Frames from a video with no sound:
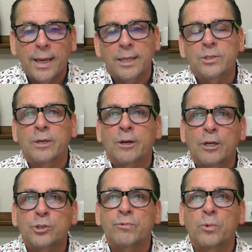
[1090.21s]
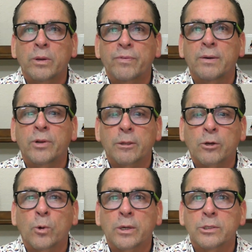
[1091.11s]
It's going to cost you a $45
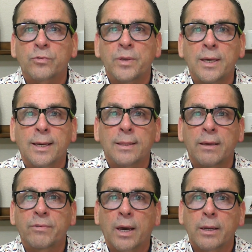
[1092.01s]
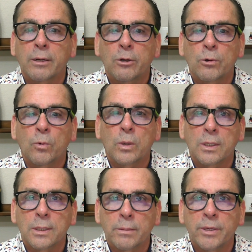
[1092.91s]
corkage fee, and they've got no
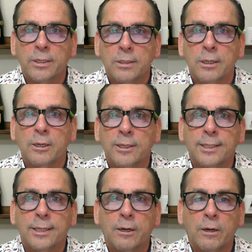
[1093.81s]
limit on